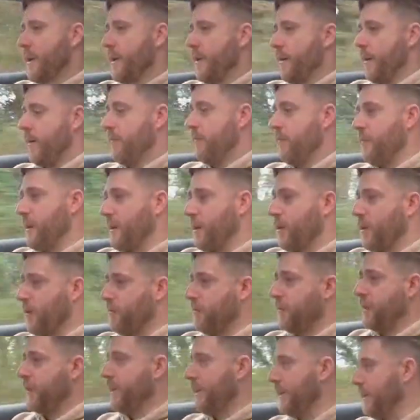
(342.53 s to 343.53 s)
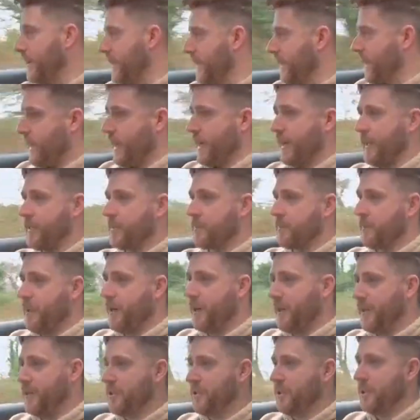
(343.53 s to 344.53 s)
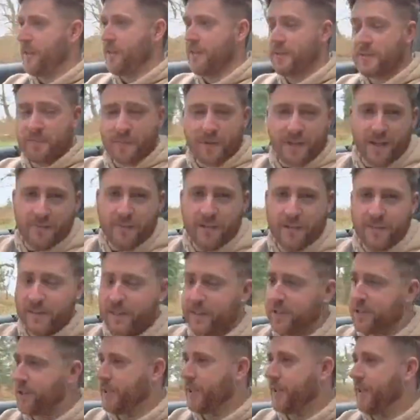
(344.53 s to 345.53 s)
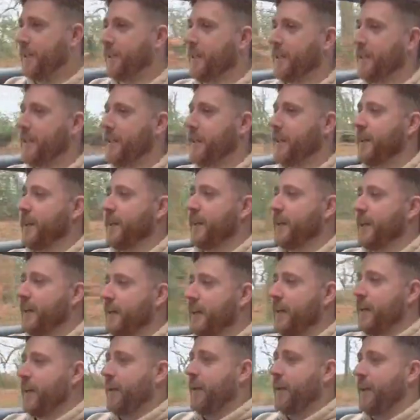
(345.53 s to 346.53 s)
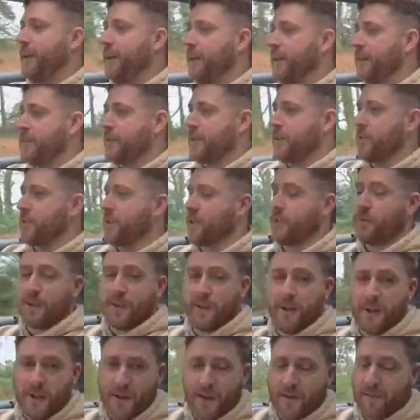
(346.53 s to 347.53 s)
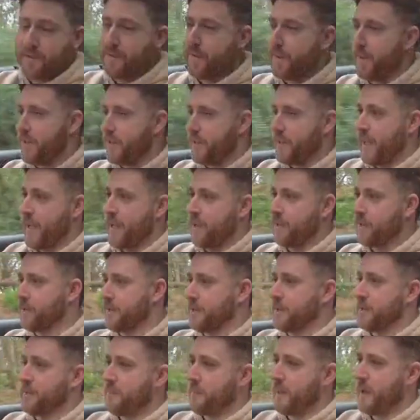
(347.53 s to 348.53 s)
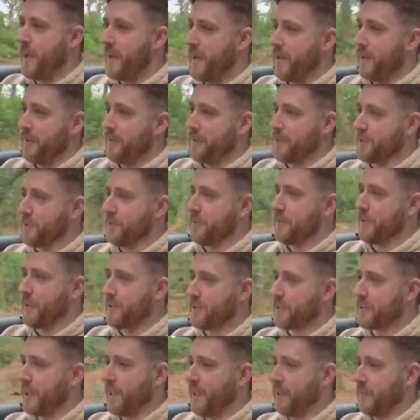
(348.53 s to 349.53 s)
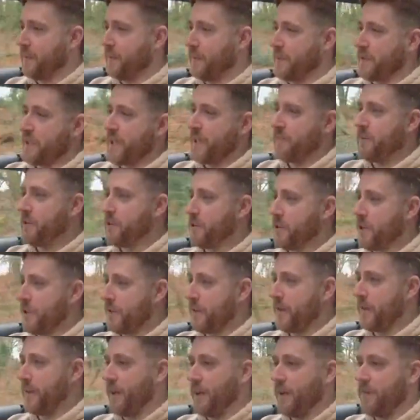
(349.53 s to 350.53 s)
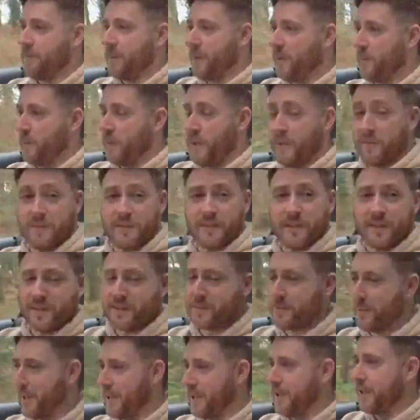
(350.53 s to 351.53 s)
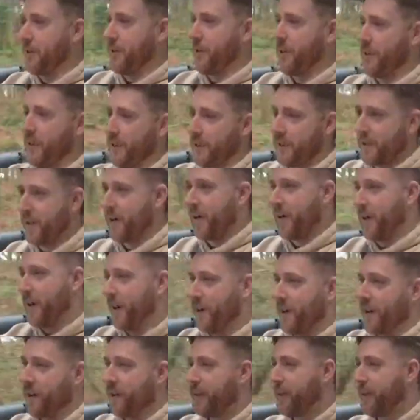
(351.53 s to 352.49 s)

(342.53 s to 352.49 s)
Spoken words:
over my coffee, and my insurance premium this year is £2,500 if I stay with the same insurer that I've been with since we got the car.